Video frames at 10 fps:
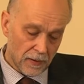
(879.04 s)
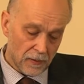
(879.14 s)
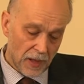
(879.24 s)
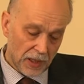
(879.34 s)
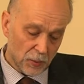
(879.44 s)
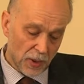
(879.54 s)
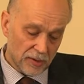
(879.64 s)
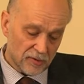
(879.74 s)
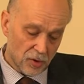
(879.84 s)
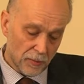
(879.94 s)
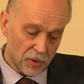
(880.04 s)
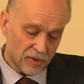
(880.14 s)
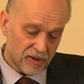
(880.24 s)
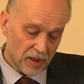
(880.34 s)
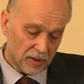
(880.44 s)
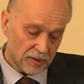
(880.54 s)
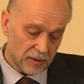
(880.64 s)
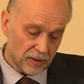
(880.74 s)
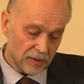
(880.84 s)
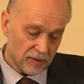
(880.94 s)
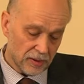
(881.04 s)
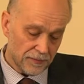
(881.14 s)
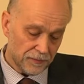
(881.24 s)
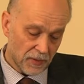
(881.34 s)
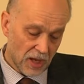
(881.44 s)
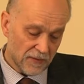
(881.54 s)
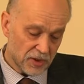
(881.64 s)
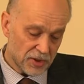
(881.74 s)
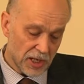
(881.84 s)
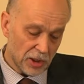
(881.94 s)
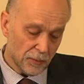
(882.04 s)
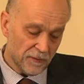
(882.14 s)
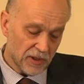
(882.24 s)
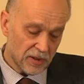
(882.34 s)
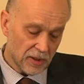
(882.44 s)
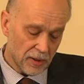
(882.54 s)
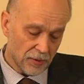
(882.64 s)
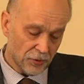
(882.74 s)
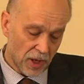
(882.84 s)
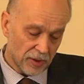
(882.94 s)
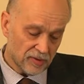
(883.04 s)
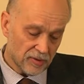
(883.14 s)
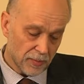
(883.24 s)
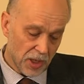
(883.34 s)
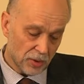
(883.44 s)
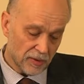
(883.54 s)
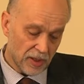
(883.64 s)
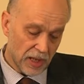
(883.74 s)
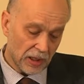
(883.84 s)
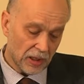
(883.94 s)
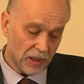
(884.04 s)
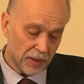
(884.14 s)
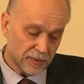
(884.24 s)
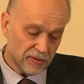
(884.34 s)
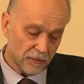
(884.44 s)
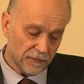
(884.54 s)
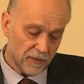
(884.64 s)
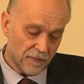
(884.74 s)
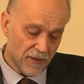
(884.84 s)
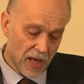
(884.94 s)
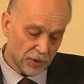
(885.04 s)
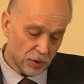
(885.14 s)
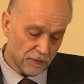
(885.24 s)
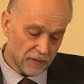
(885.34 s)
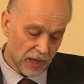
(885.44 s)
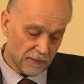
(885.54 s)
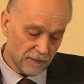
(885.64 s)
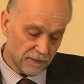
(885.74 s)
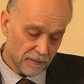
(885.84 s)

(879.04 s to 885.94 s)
Likewise, John Paul II in his Evangelium Vitae writes about the eclipse of the value of life.